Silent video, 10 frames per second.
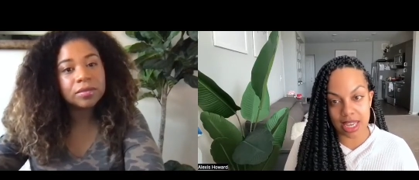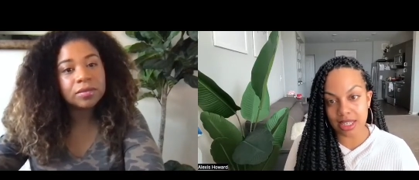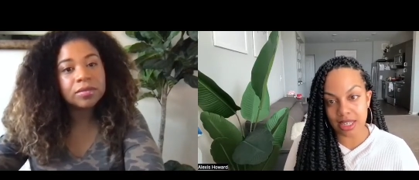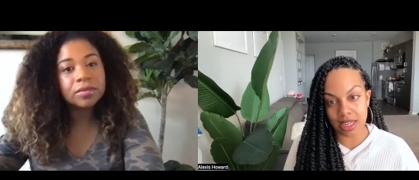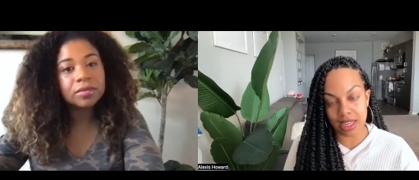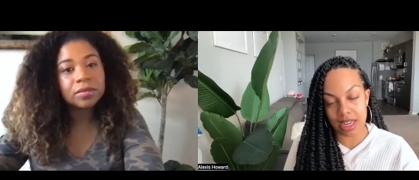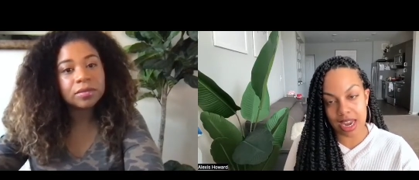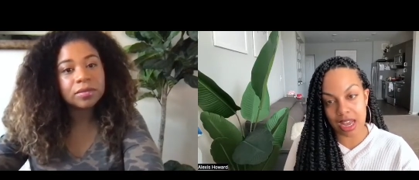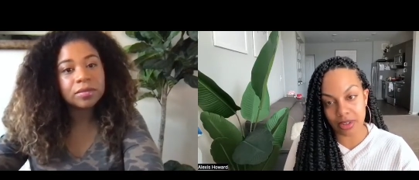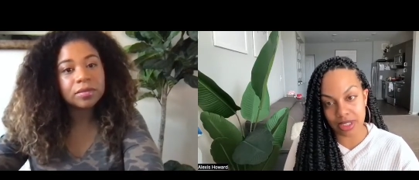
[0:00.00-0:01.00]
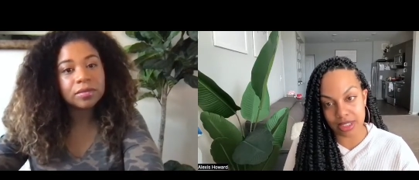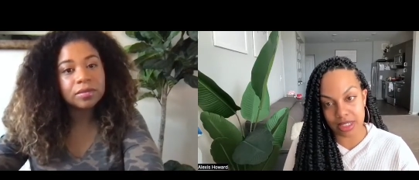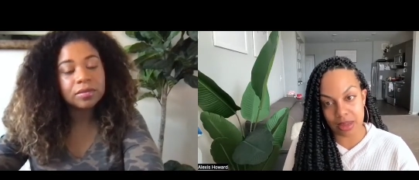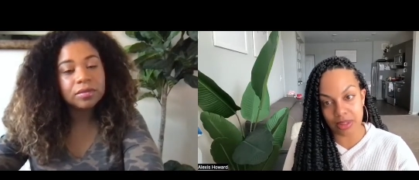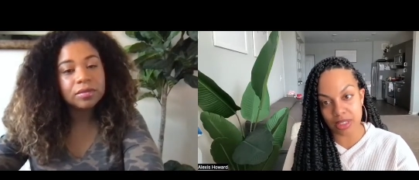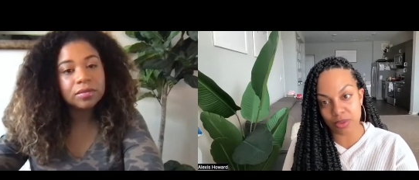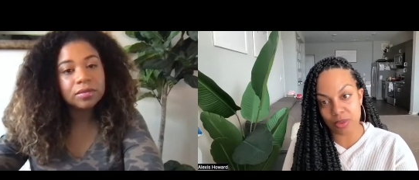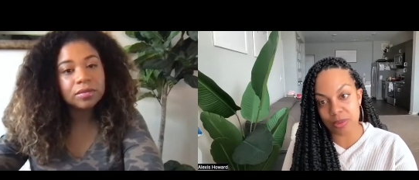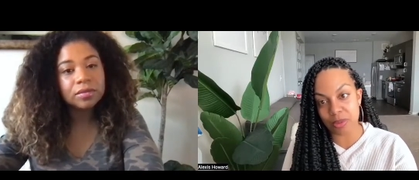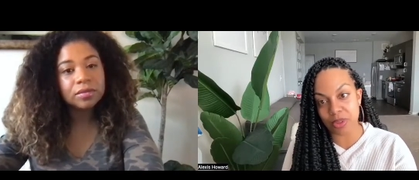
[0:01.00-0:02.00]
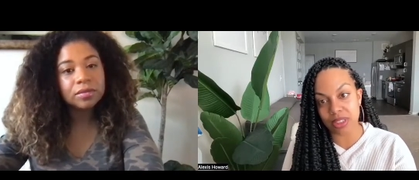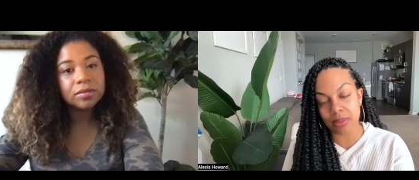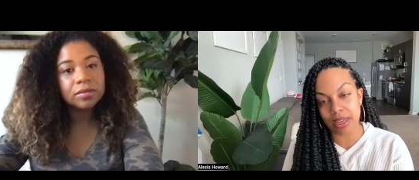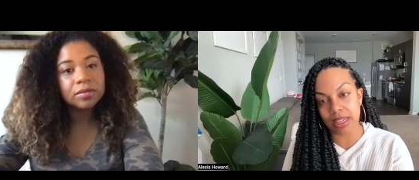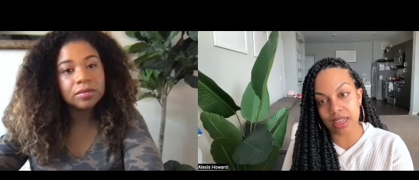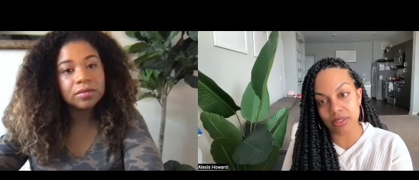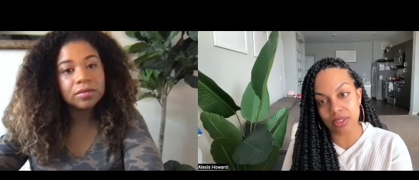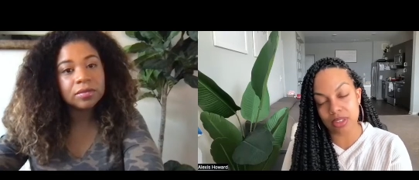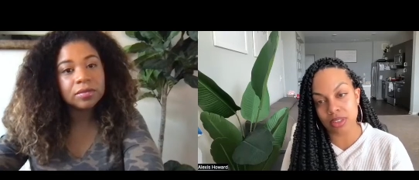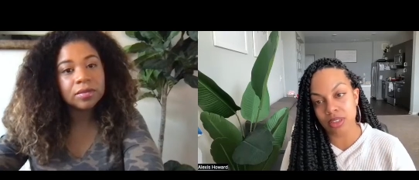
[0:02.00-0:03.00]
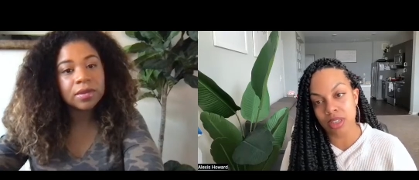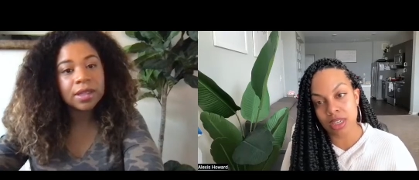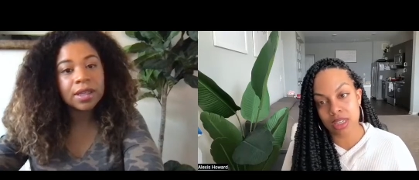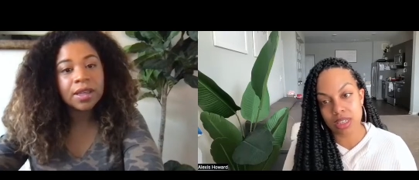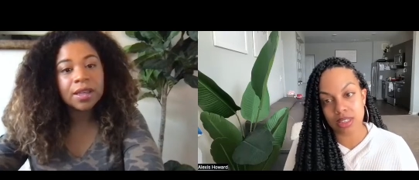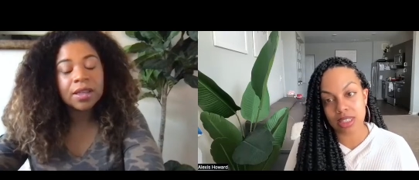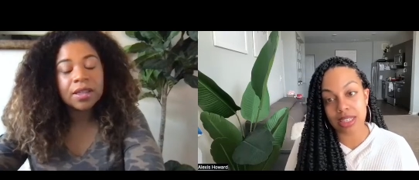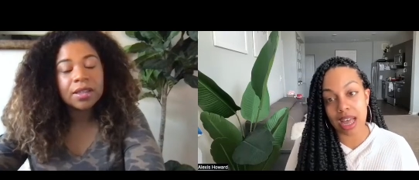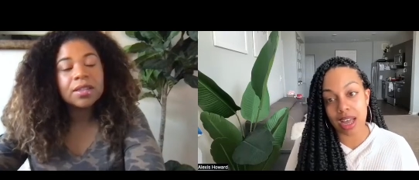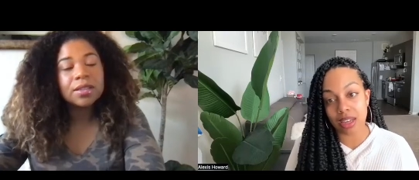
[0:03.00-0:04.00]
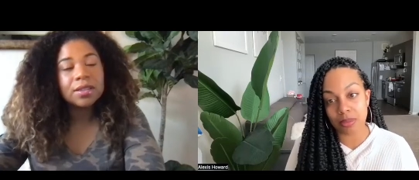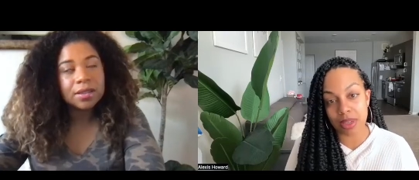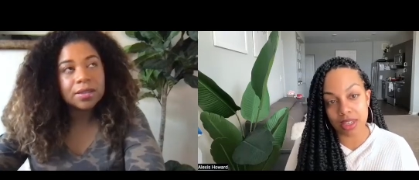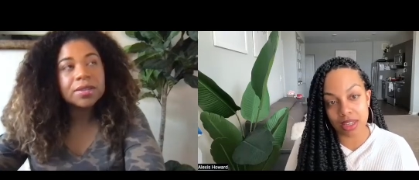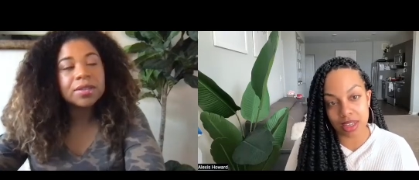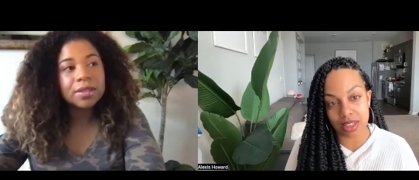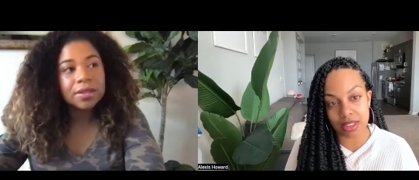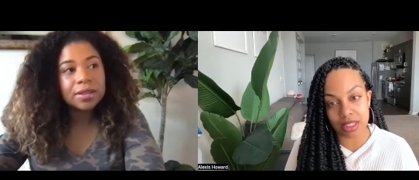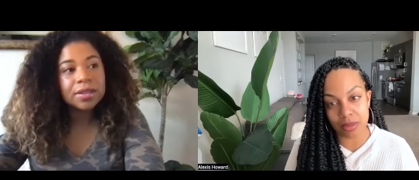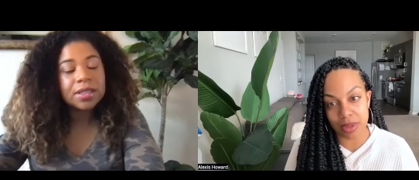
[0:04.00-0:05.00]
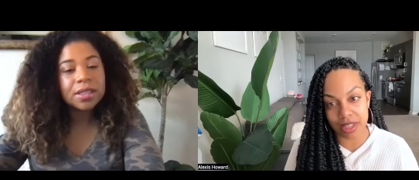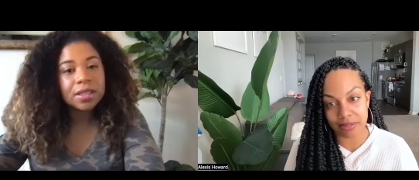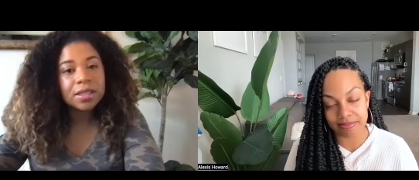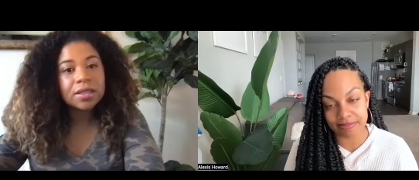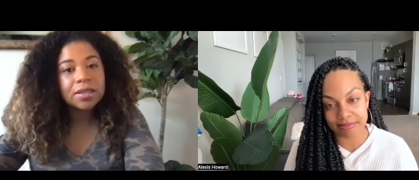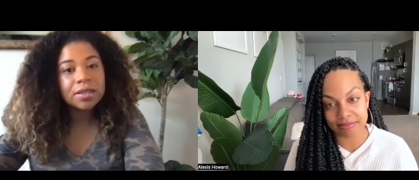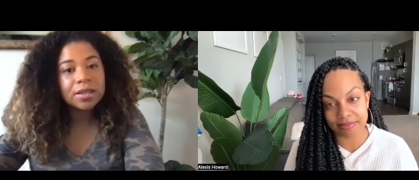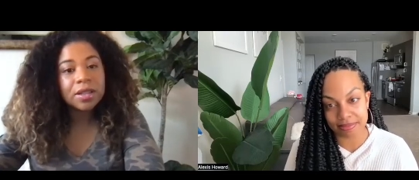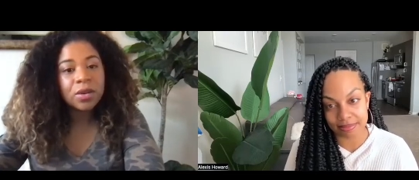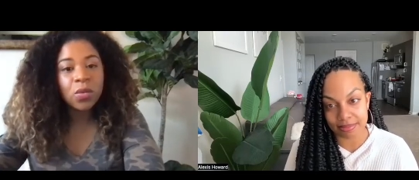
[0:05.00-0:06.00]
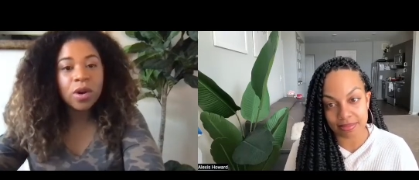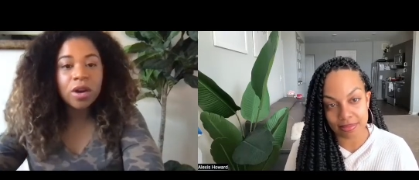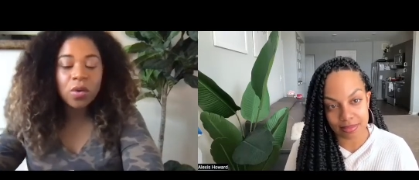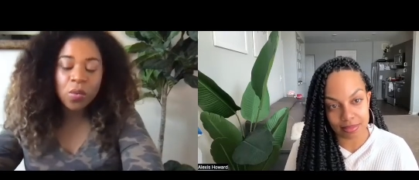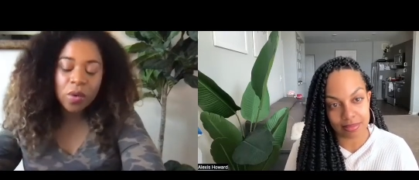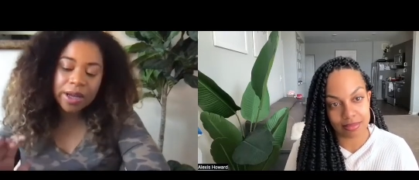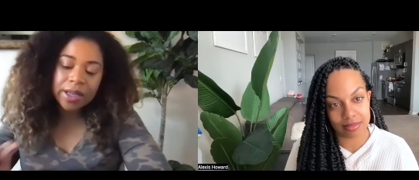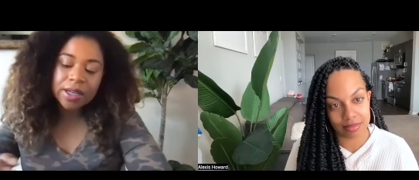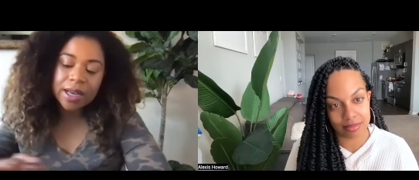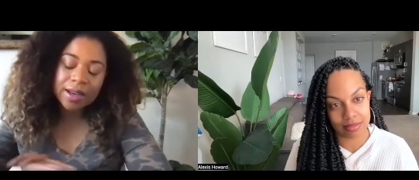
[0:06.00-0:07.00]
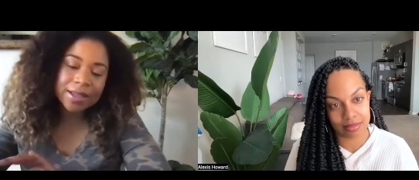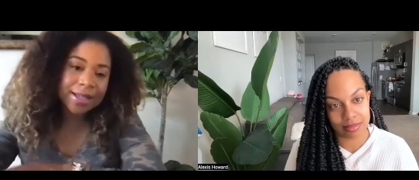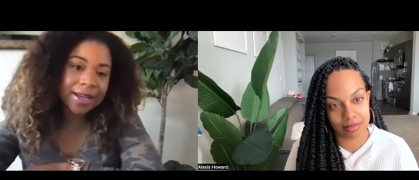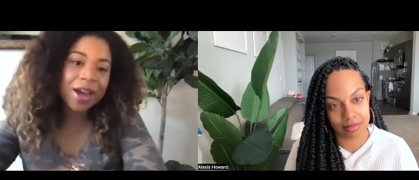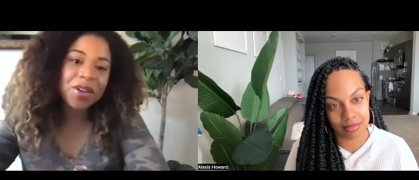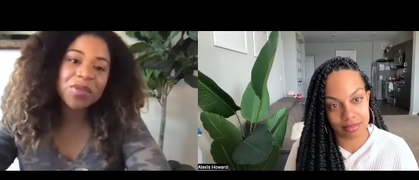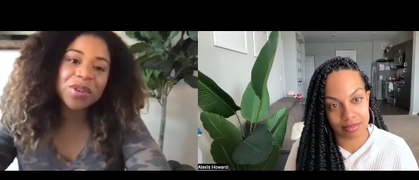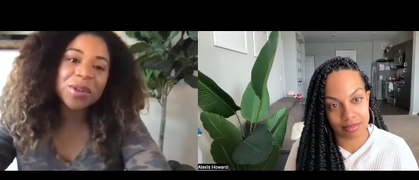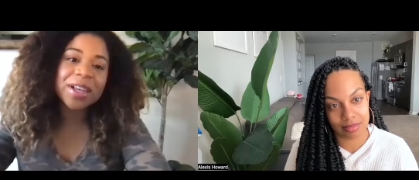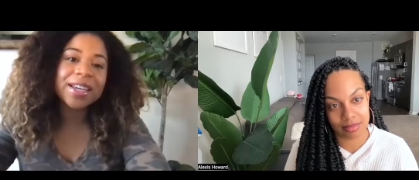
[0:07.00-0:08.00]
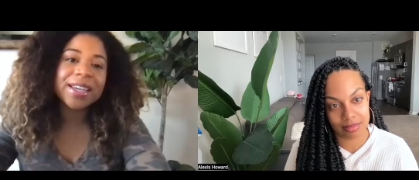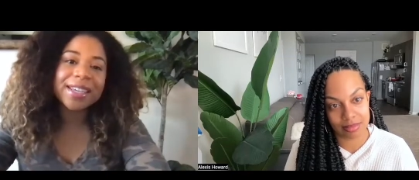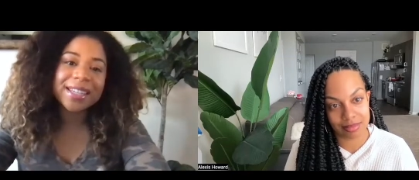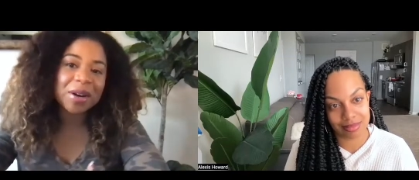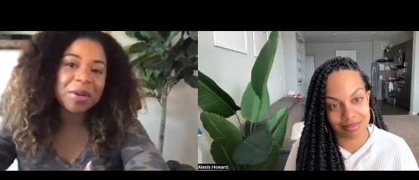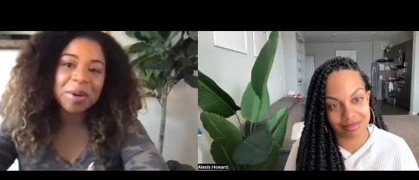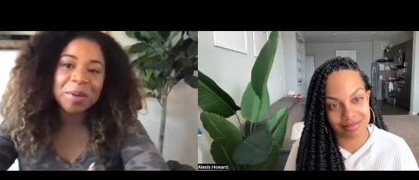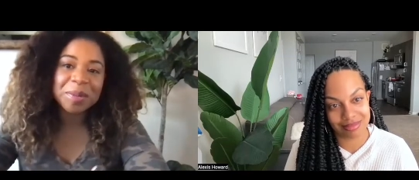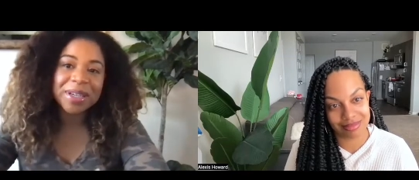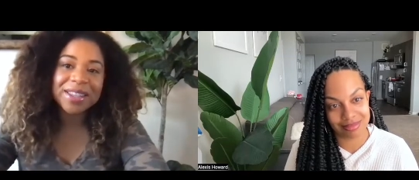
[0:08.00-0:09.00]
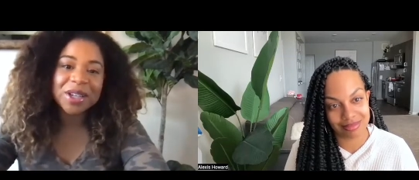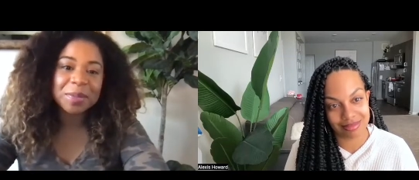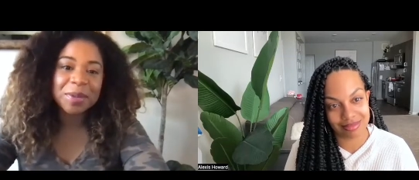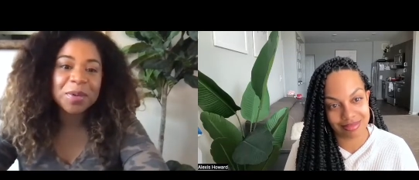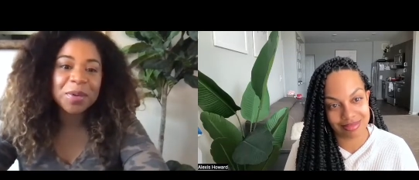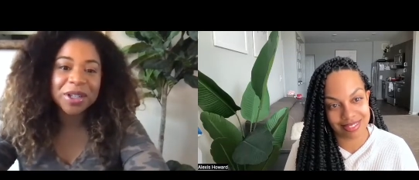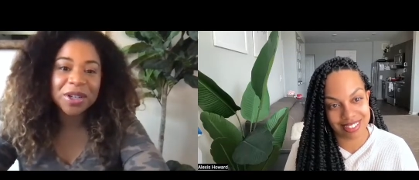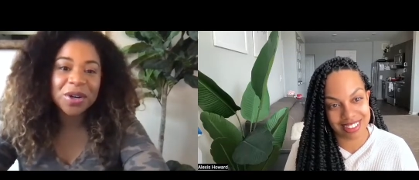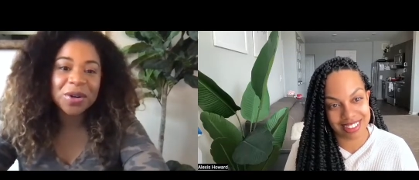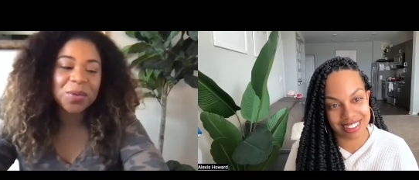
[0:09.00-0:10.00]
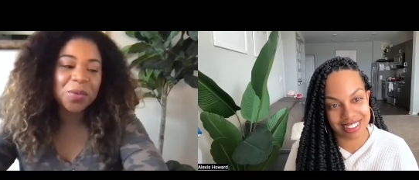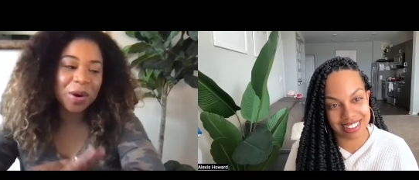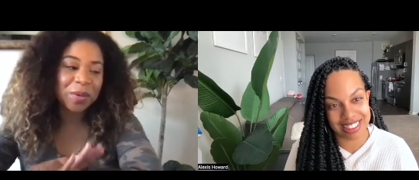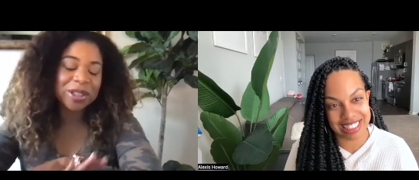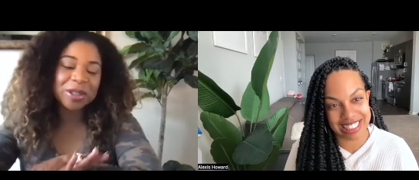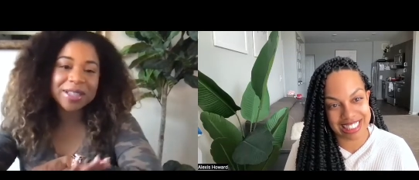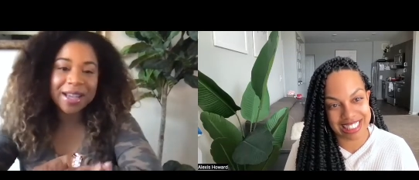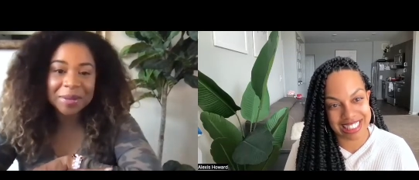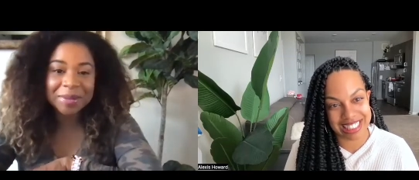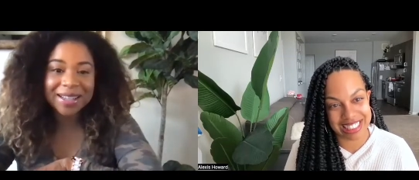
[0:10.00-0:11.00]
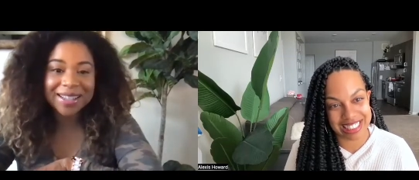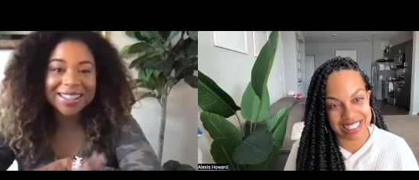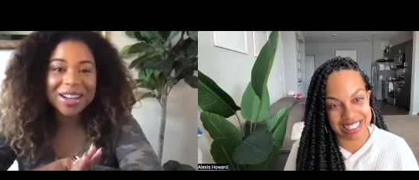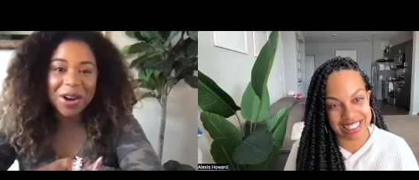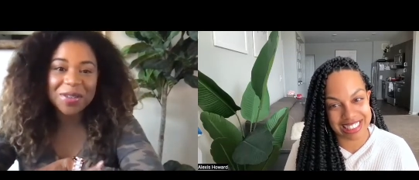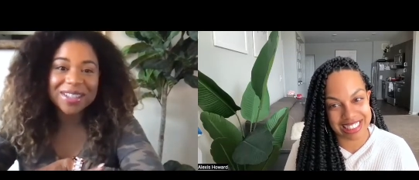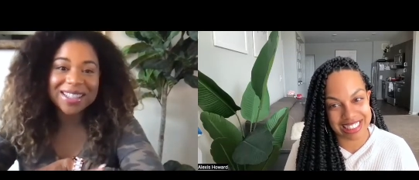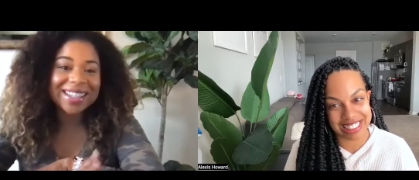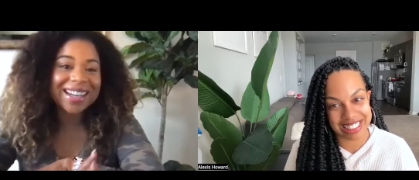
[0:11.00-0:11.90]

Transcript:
Speaker 1: hand in it and how he sent different people into my life to to guide me and lead me
Speaker 2: what what because I, I, I, feel like and i remember being there people want to know what was your timeline off it and